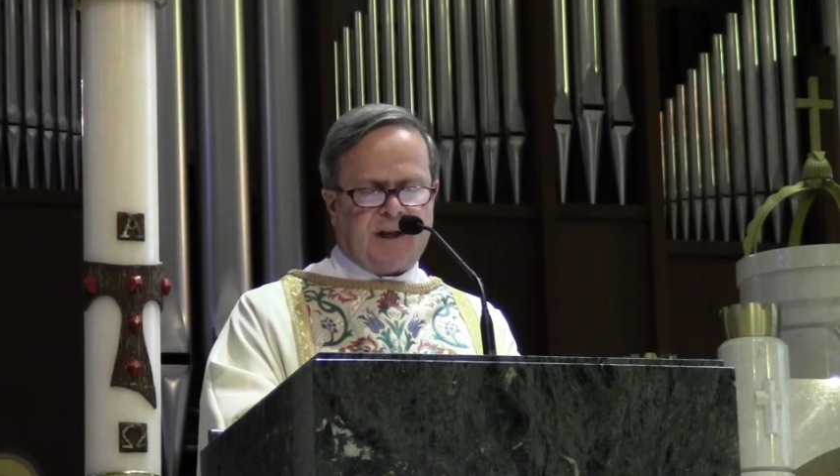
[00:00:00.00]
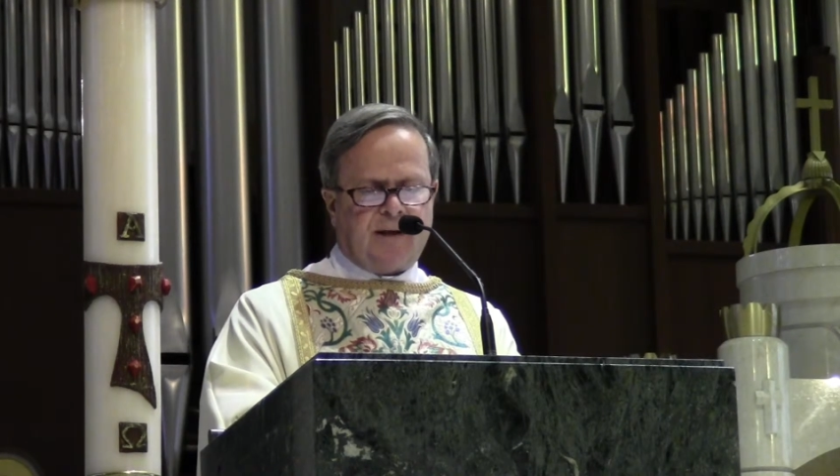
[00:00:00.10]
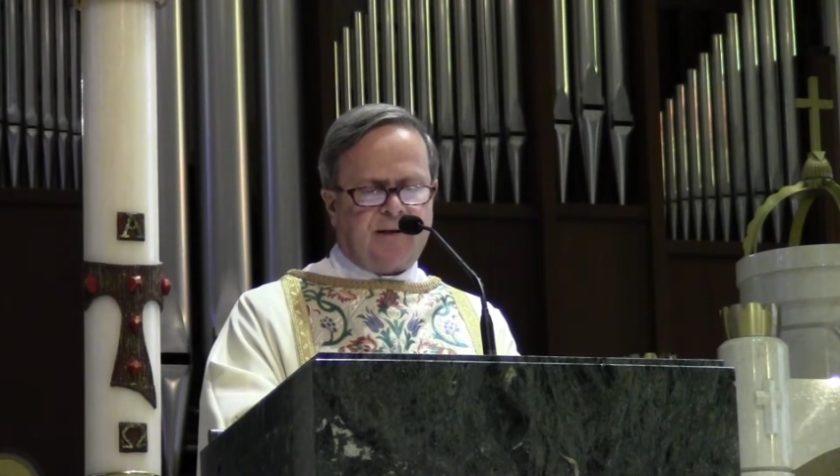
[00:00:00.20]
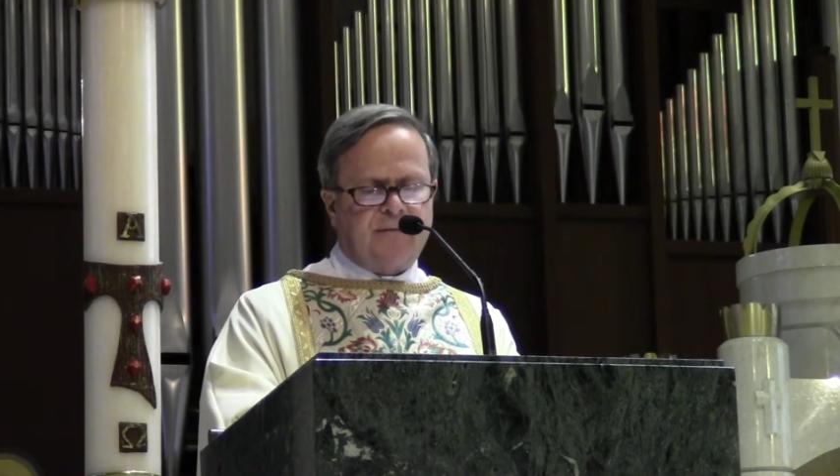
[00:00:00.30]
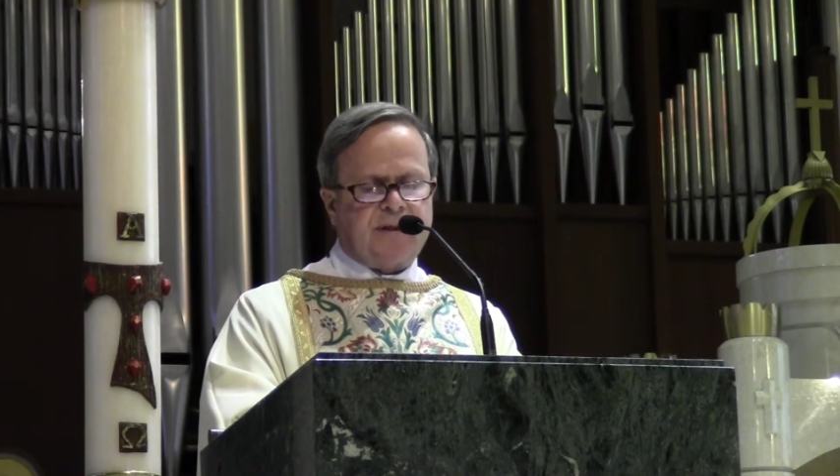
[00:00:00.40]

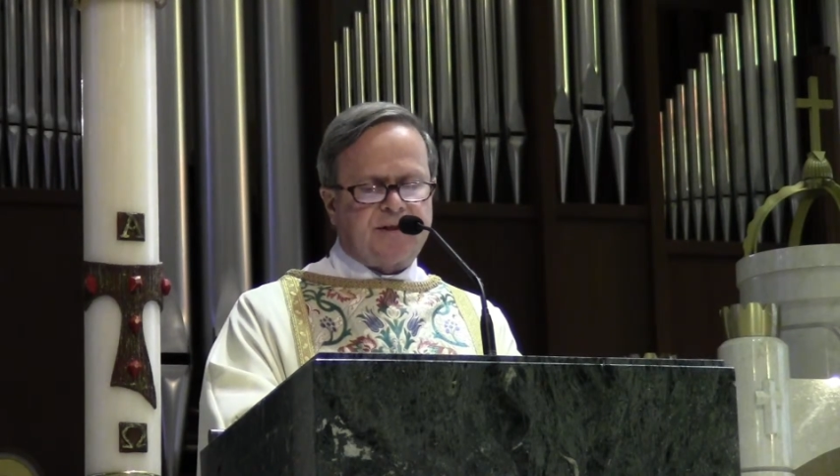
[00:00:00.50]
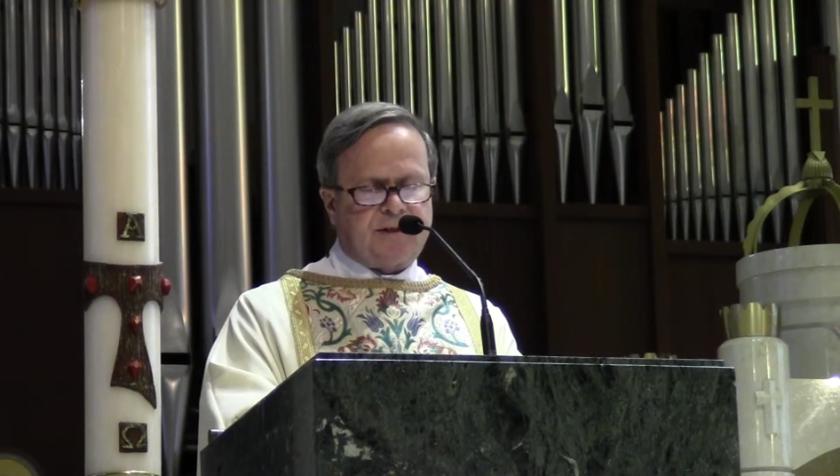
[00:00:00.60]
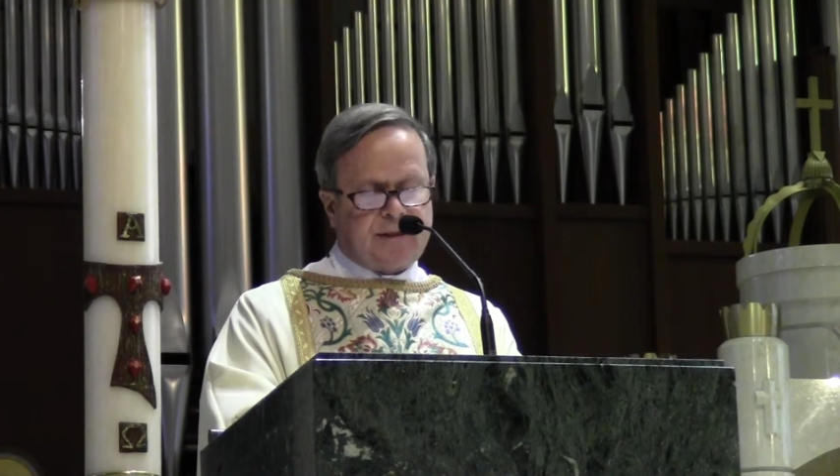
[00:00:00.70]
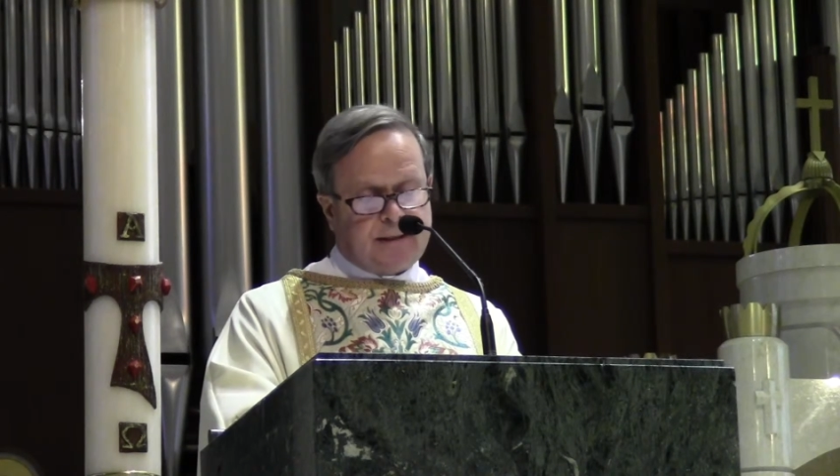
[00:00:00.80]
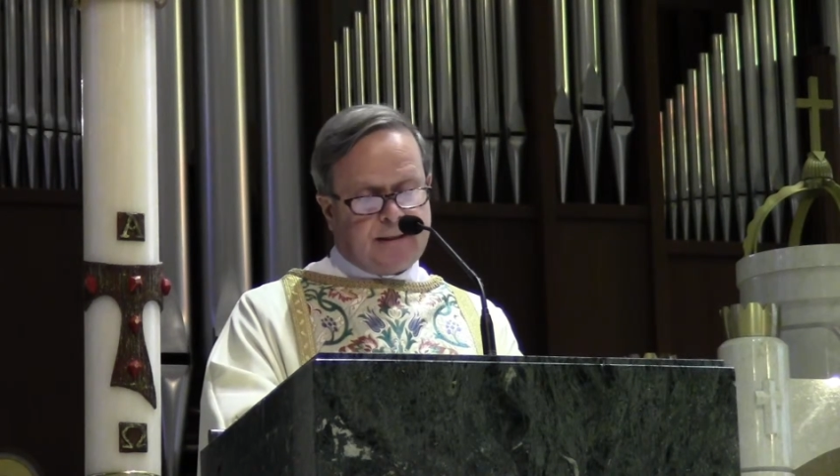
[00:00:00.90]
Love
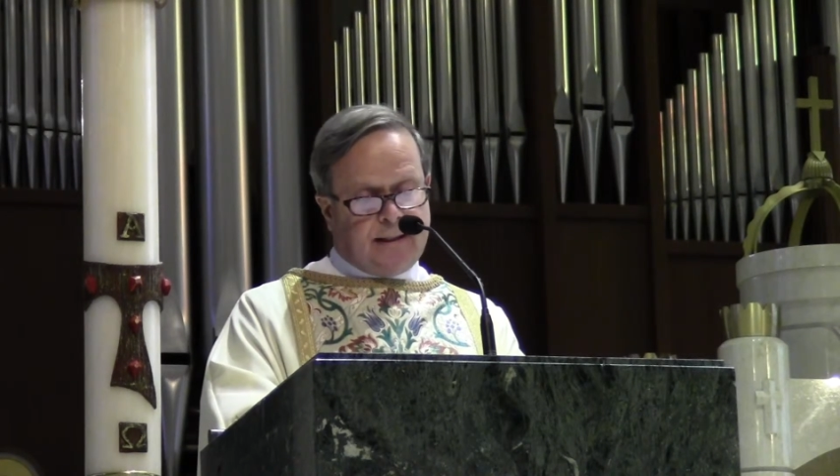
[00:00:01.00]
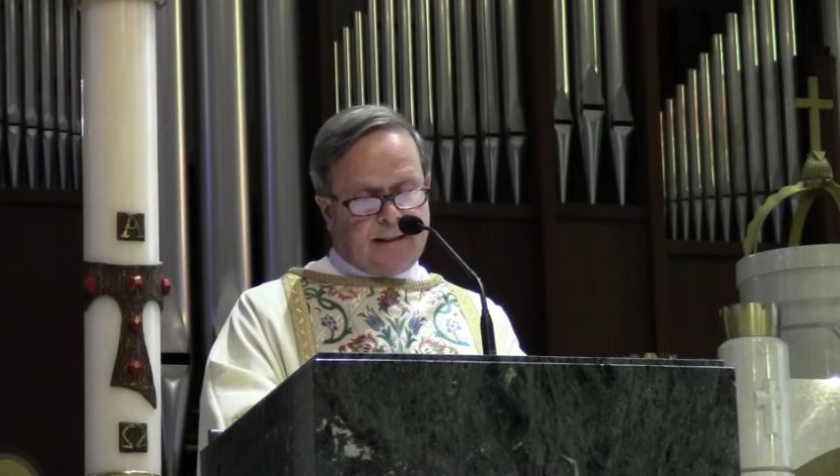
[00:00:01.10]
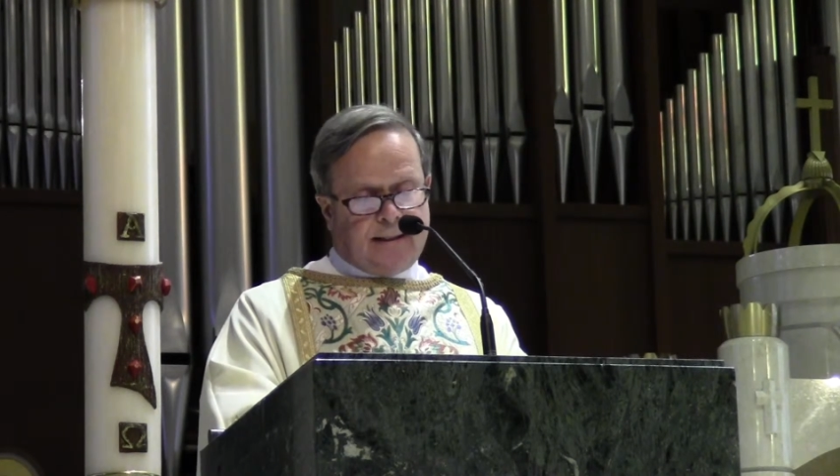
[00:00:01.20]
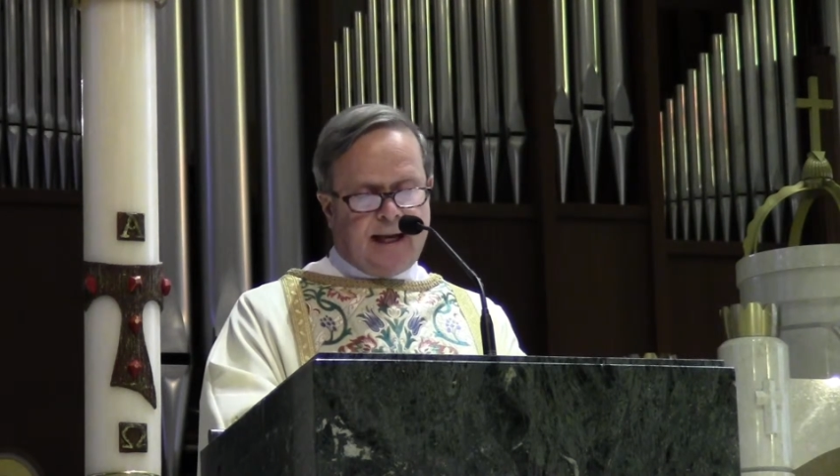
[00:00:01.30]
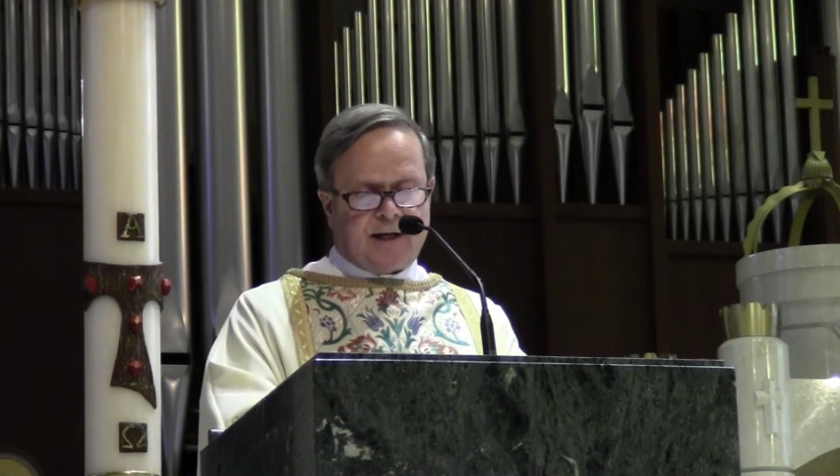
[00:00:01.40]
is
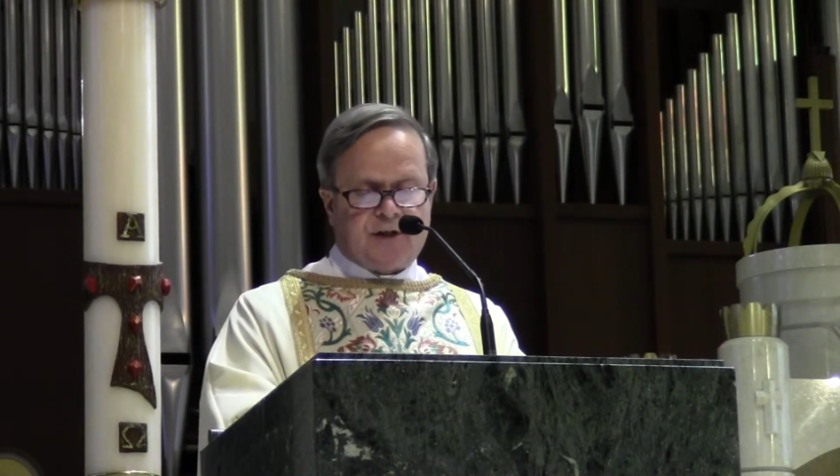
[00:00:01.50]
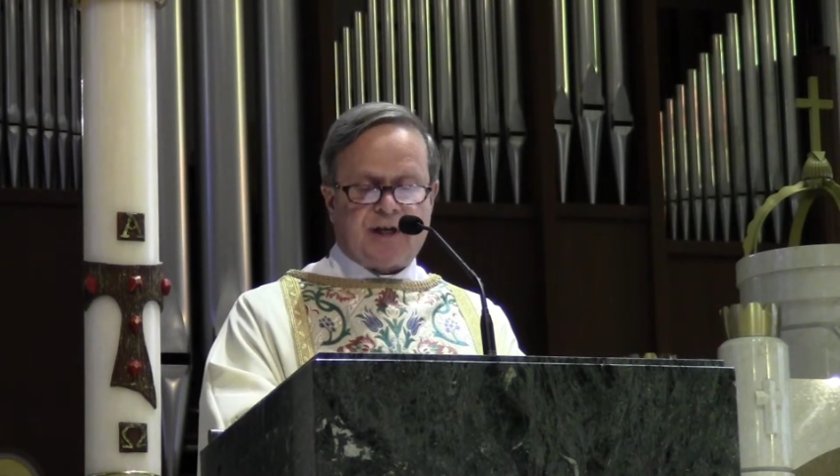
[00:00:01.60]
not